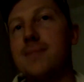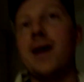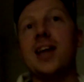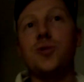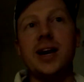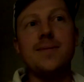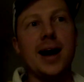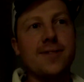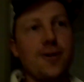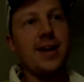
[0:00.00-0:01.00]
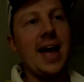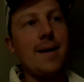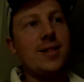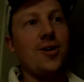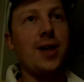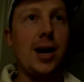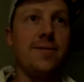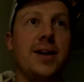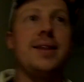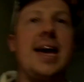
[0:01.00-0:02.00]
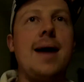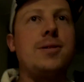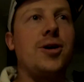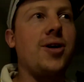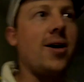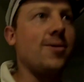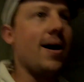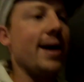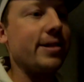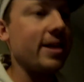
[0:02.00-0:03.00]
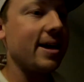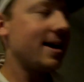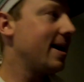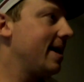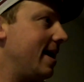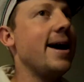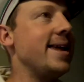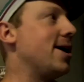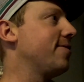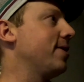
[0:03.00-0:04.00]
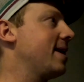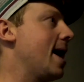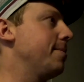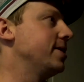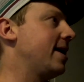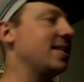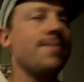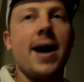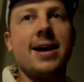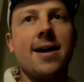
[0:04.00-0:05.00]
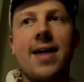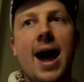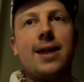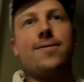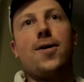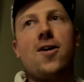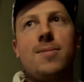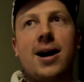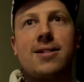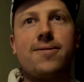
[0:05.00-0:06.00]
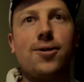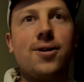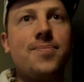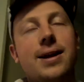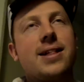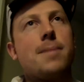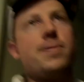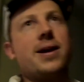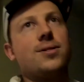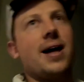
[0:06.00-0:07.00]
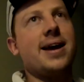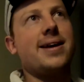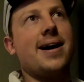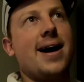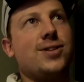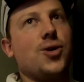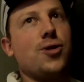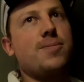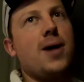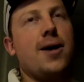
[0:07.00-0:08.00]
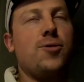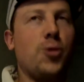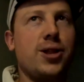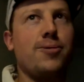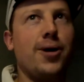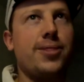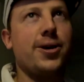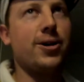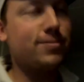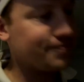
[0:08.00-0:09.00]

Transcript: paid $20 for a campsite, and I've let the campsite go to waste. And now I've got a cabin that I had to pay another $85 for. It's at Pink Lake Tourist Park for what it's worth too.